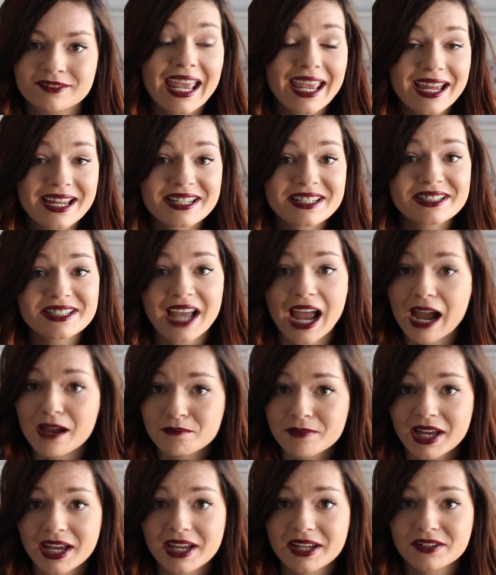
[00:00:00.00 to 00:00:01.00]
And I
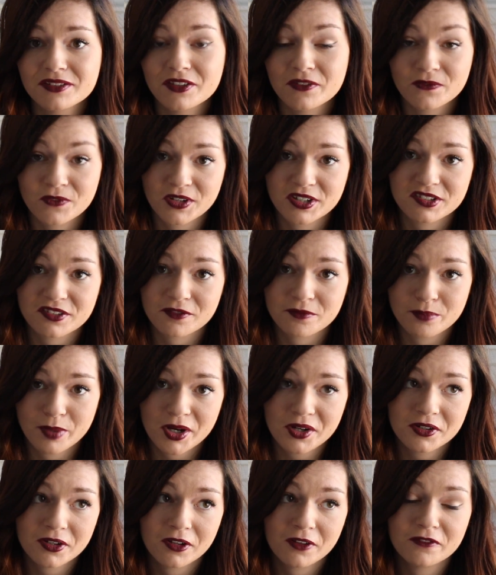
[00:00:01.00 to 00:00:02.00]
met the voice of
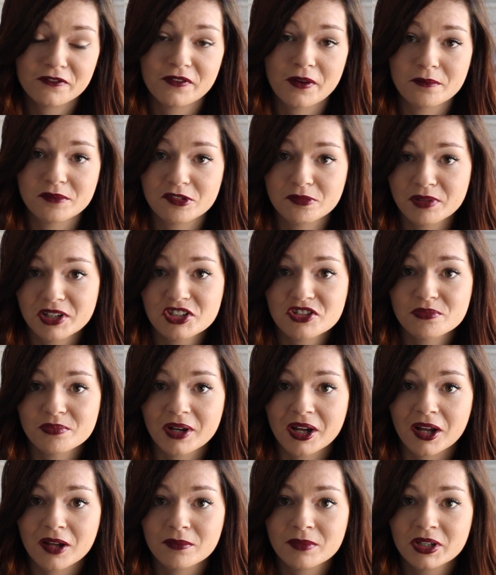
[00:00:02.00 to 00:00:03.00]
Pearl from
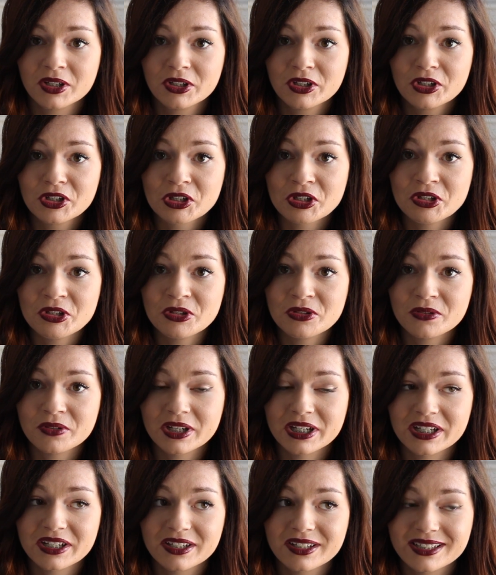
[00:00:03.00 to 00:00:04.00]
SpongeBob, who
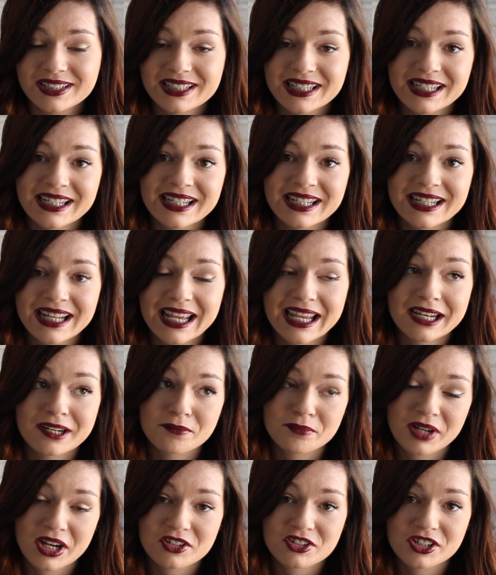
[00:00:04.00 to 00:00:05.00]
did an
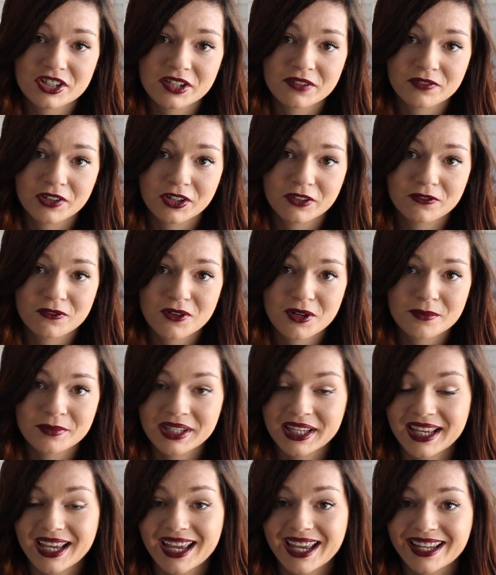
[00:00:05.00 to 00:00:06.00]
impression of her for
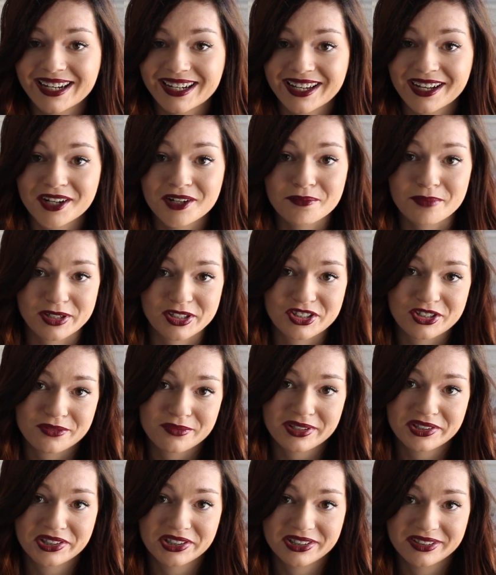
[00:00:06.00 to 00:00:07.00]
me, and I got a picture
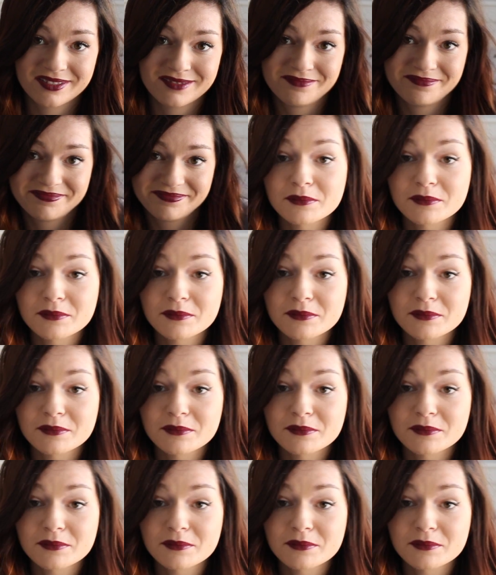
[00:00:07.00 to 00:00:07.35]
with her.